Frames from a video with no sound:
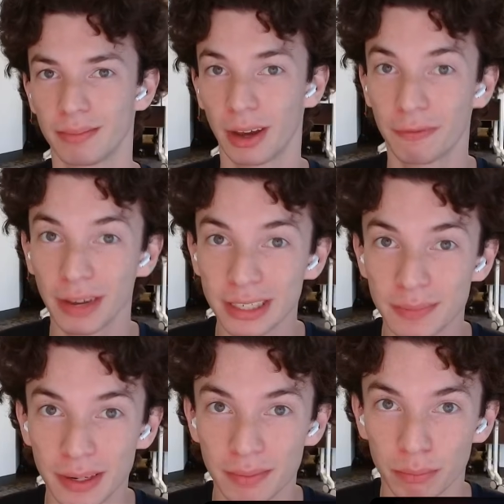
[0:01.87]
Effect has
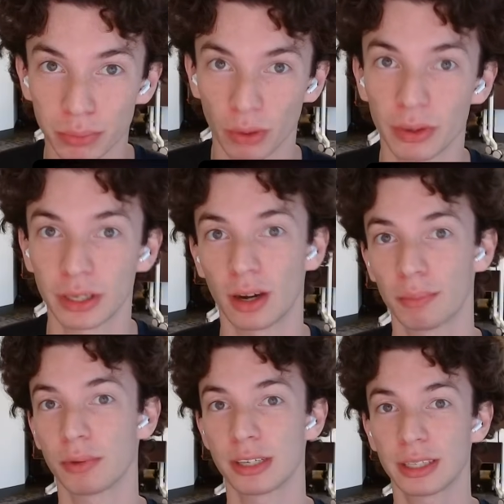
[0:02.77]
been blowing up
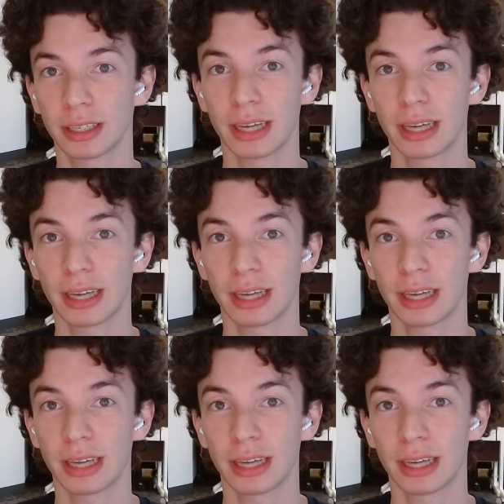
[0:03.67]
recently,